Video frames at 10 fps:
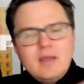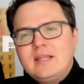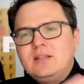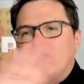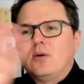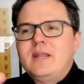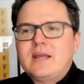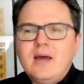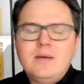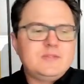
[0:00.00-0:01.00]
And look, when
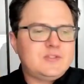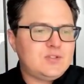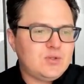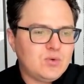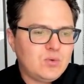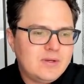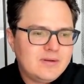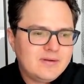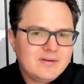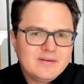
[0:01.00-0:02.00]
it comes to
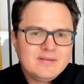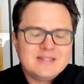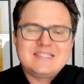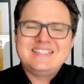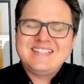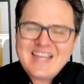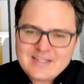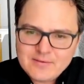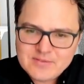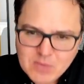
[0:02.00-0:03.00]
the
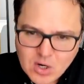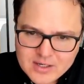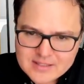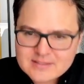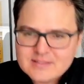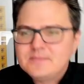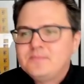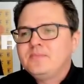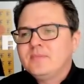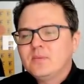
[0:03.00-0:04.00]
state of the markets,
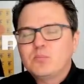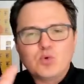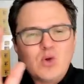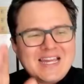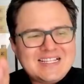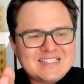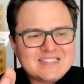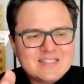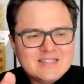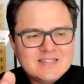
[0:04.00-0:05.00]

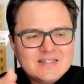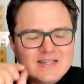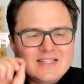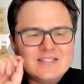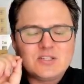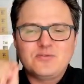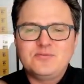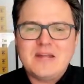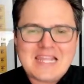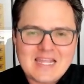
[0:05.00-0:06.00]
price is such a
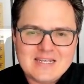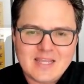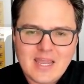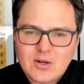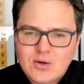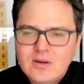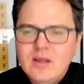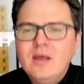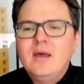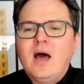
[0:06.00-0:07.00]
funny indicator
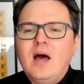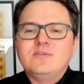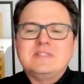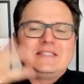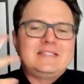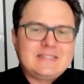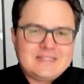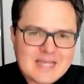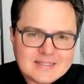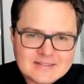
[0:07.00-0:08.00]
of
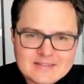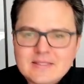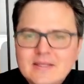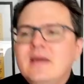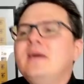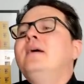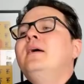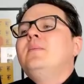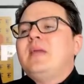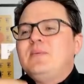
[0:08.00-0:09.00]
success.
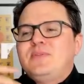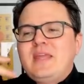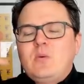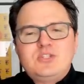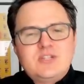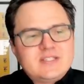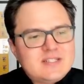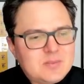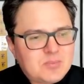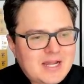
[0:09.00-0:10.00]
People think, well, just
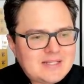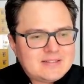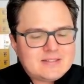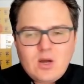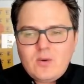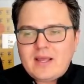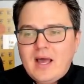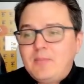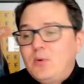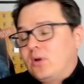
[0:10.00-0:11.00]
because the price is going
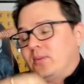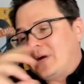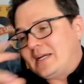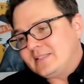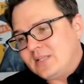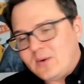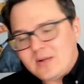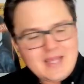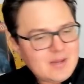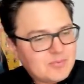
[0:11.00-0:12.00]
up or the price is
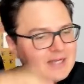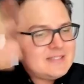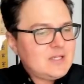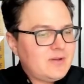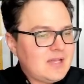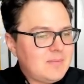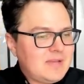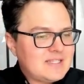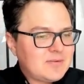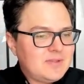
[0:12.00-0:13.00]
going up
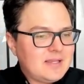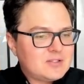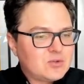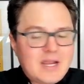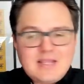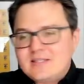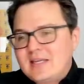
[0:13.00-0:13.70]
means everything is great,